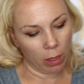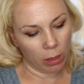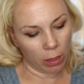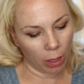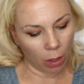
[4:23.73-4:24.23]

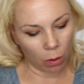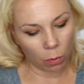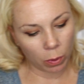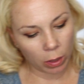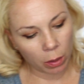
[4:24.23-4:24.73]
is like a
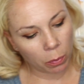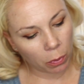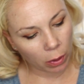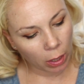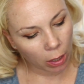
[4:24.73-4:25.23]
really
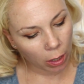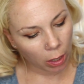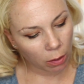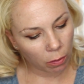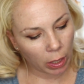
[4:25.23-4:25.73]
pretty
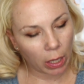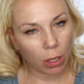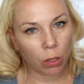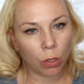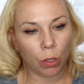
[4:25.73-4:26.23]
kind of
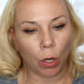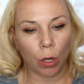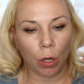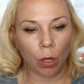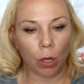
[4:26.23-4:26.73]
like
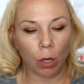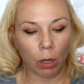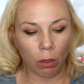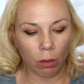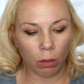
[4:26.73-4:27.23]
darker.